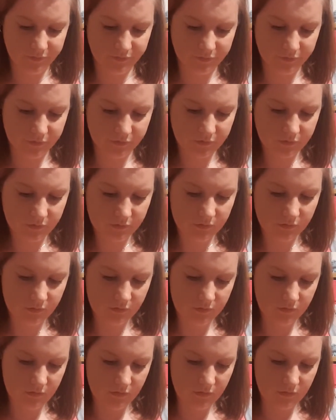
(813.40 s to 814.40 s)

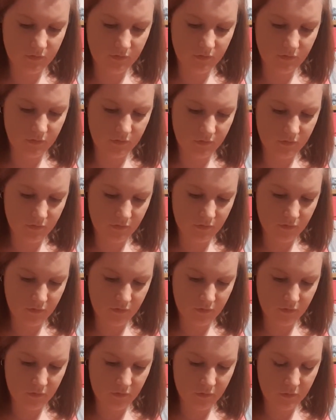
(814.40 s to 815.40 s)

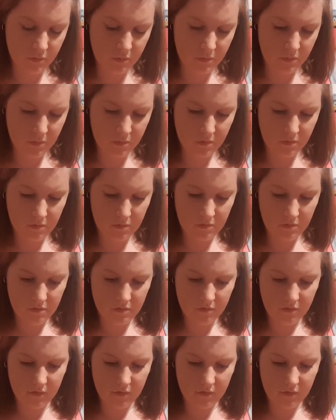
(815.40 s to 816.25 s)
No one is speaking in this clip.